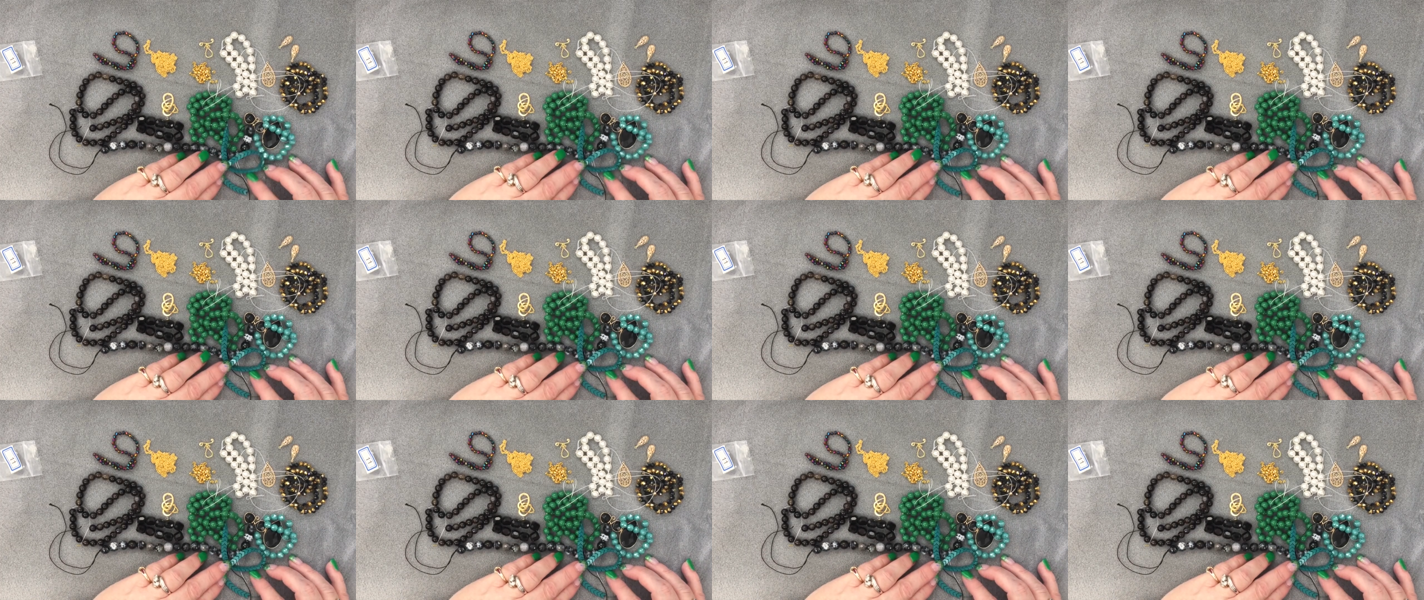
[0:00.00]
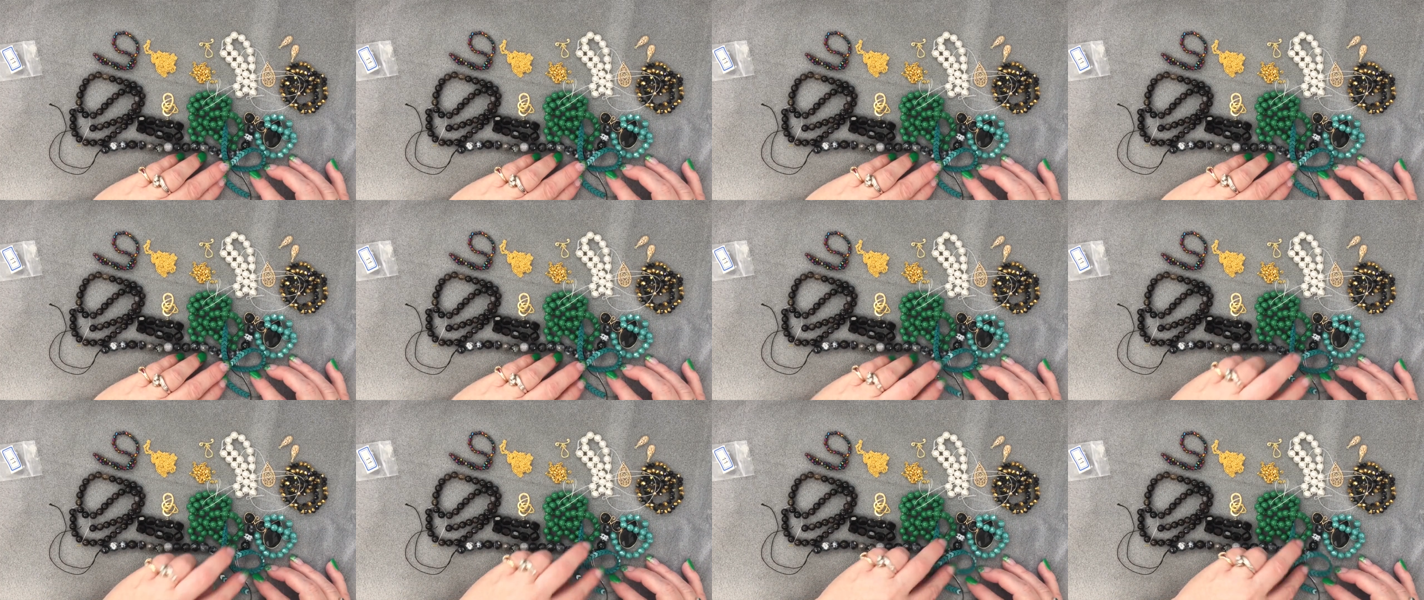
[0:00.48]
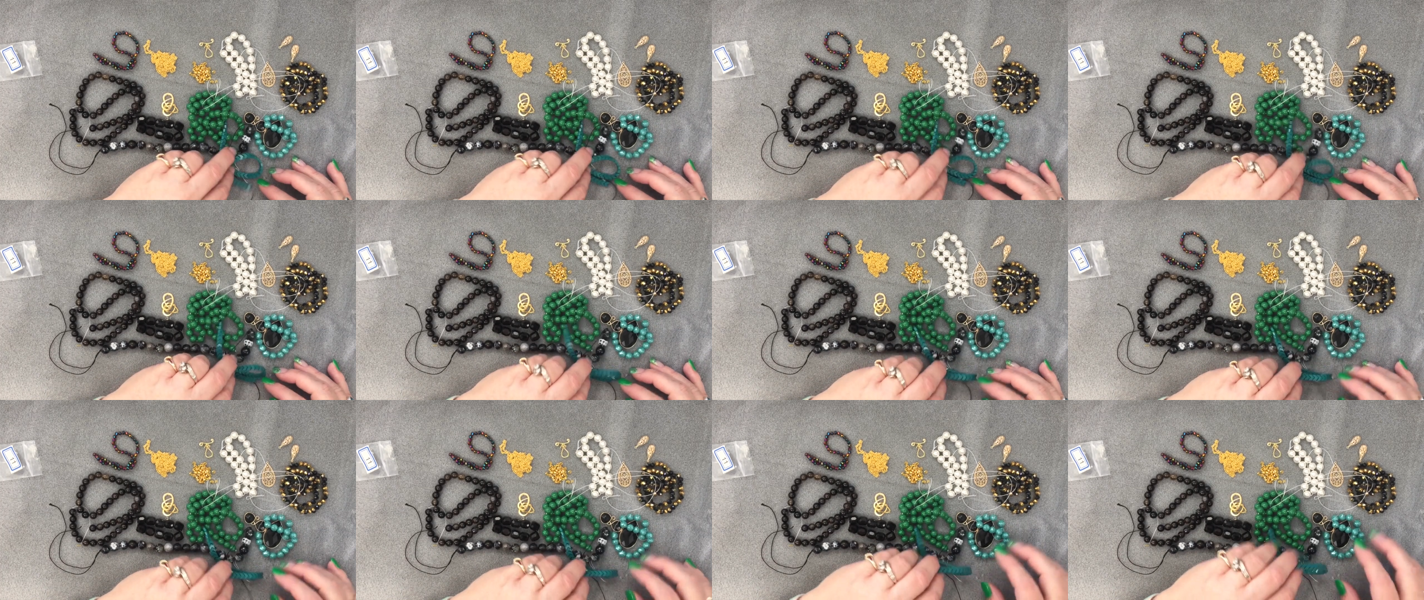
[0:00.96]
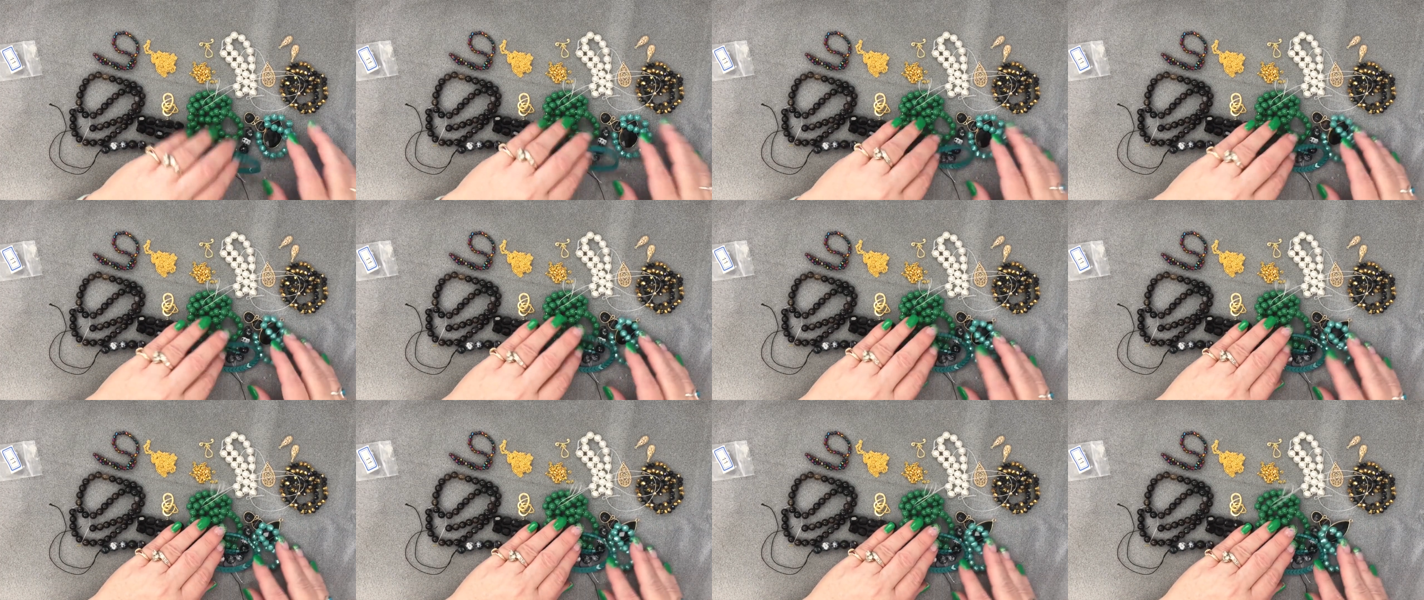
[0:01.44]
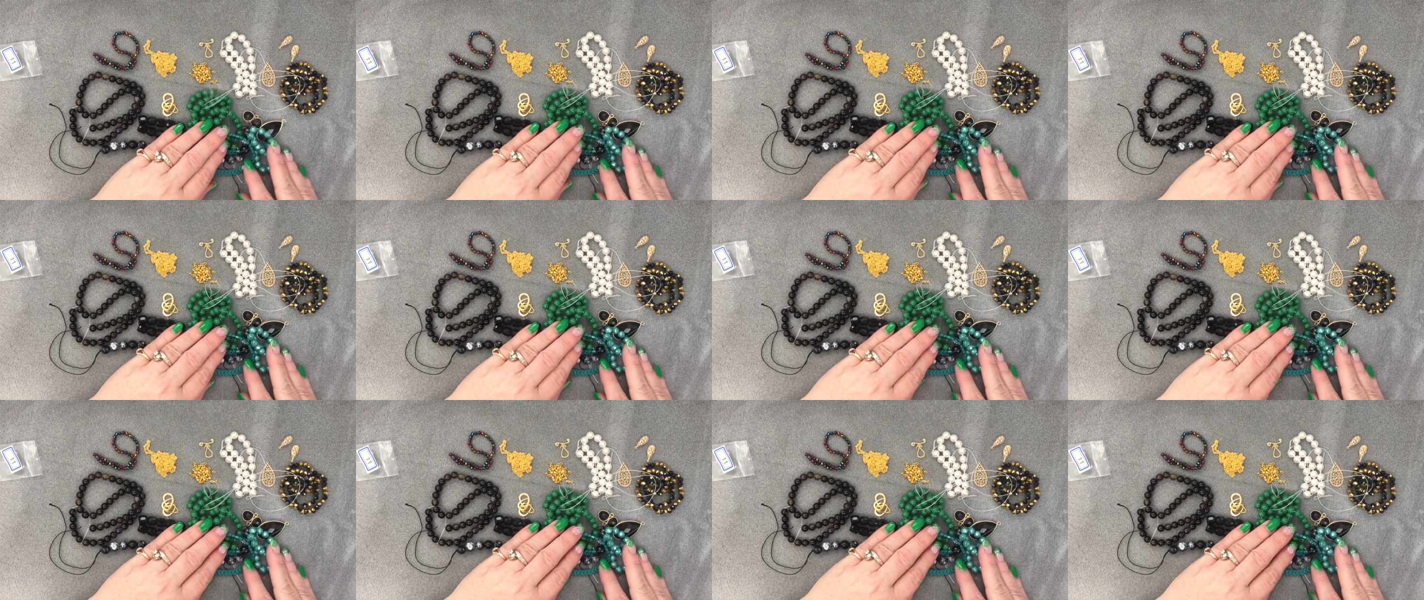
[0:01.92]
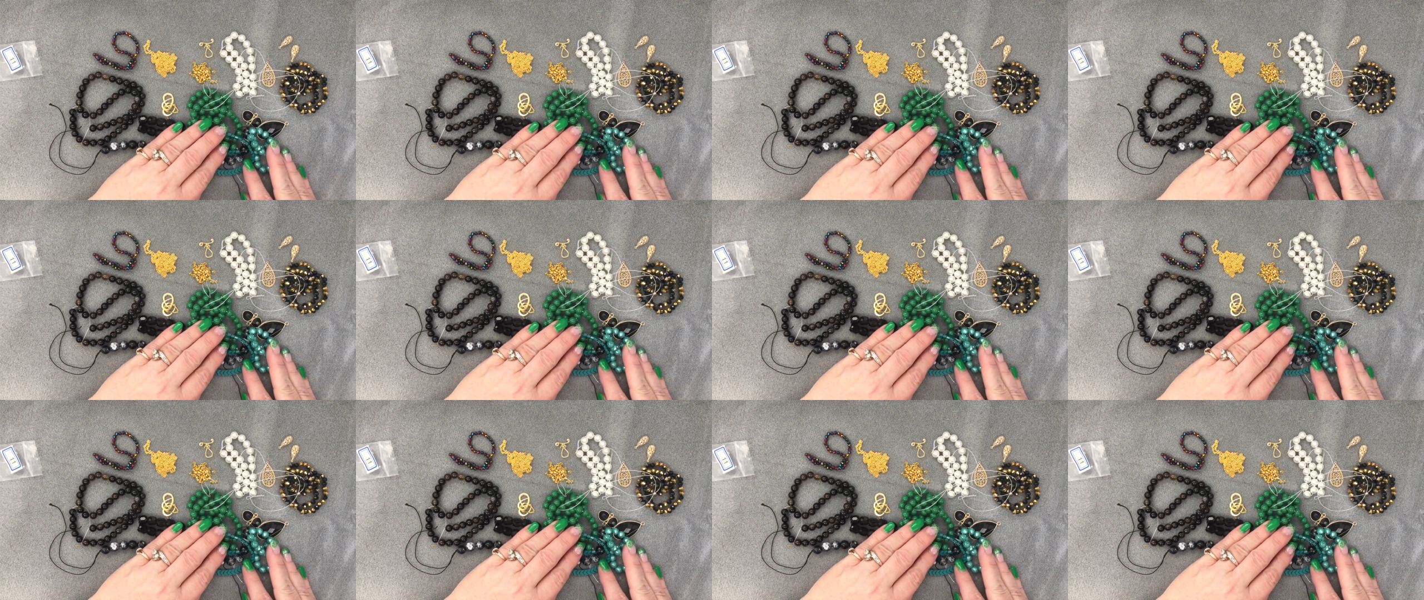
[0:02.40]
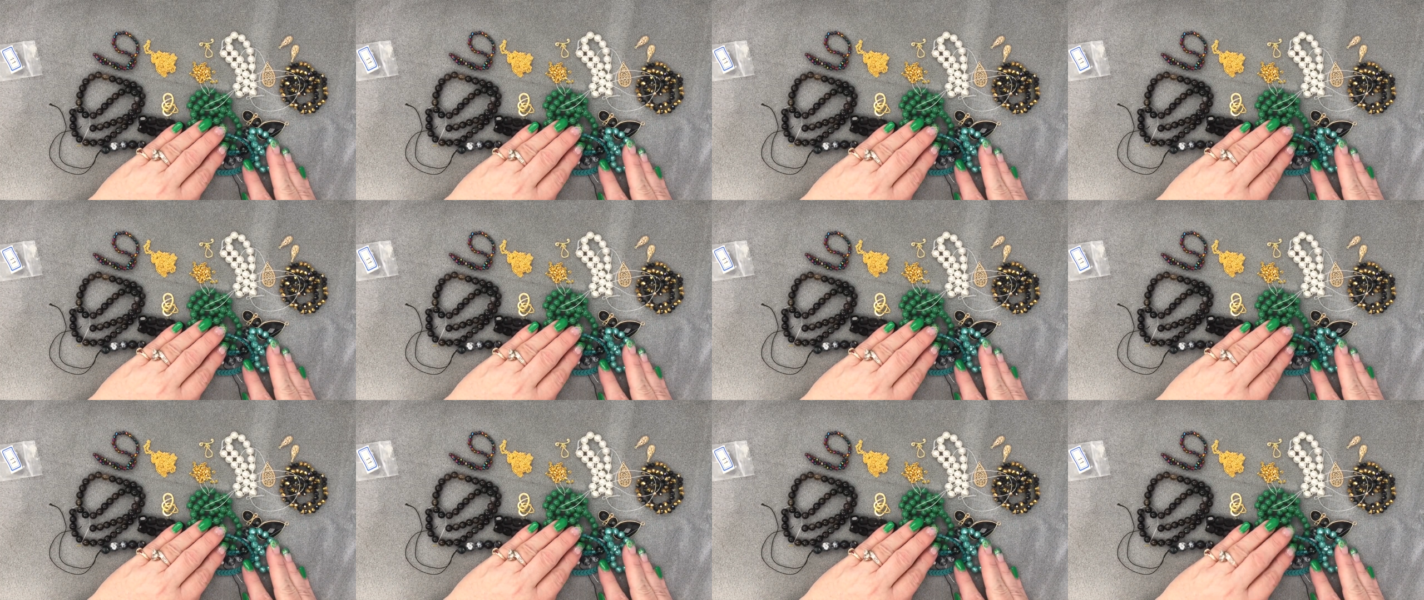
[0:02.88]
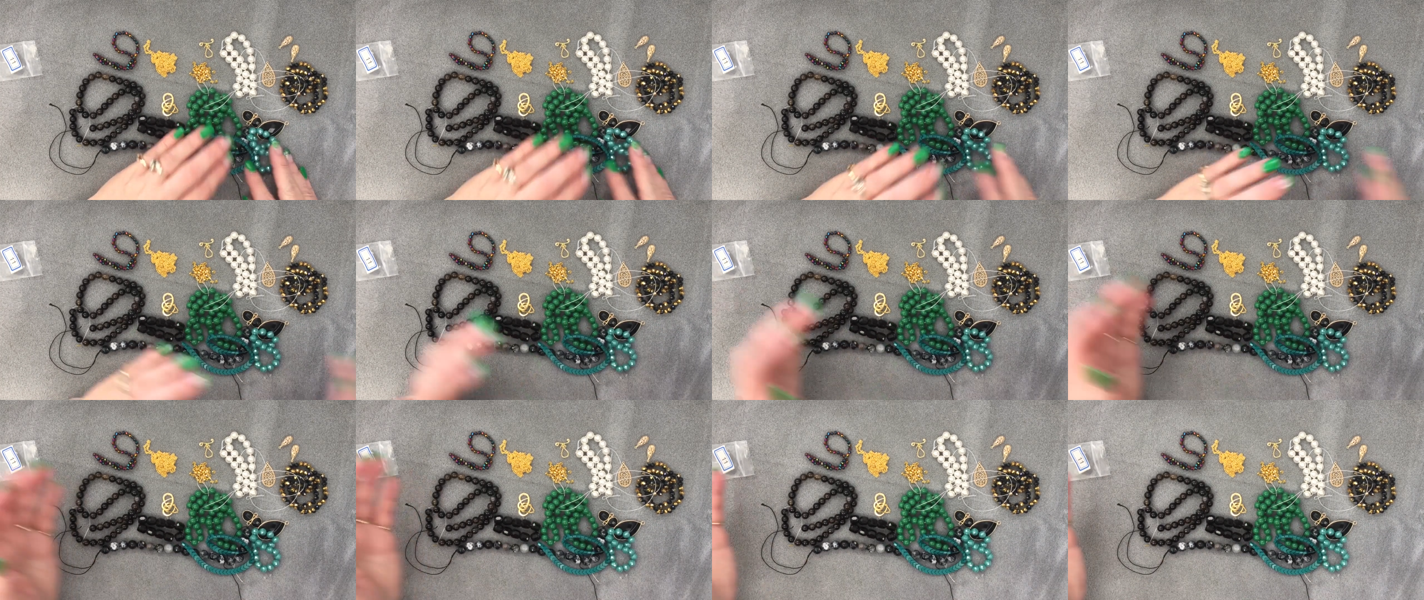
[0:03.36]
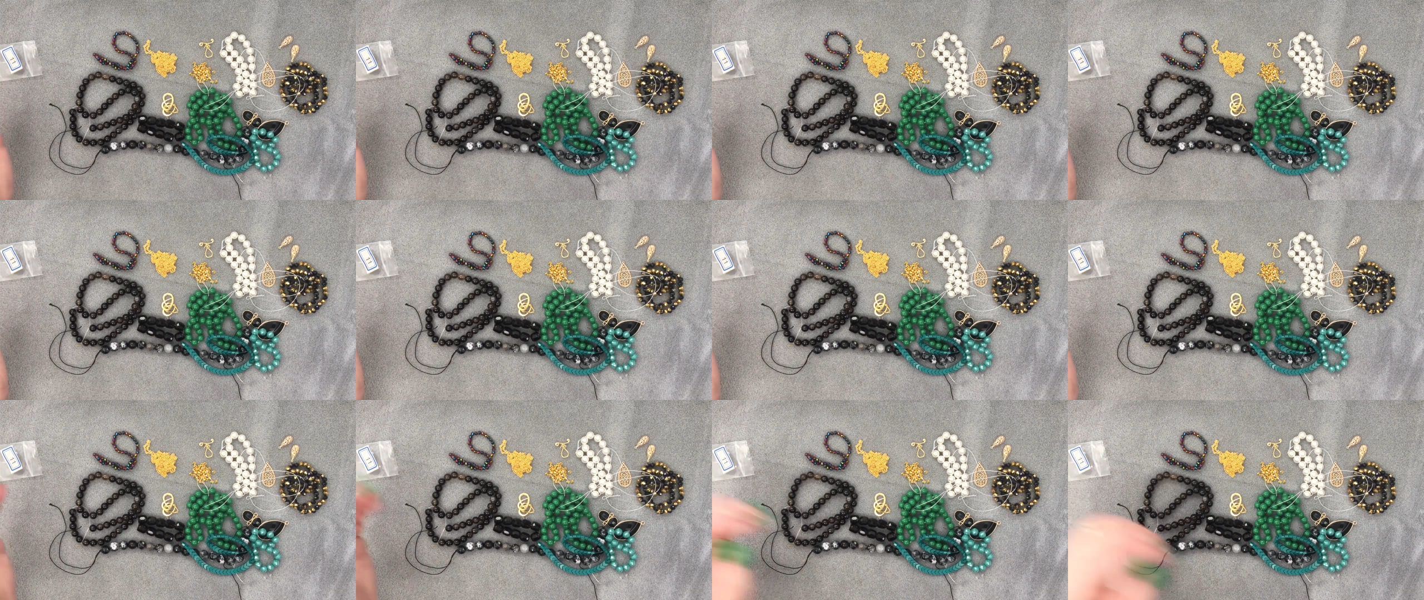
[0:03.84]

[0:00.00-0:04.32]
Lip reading: Nobody's mouth can be seen.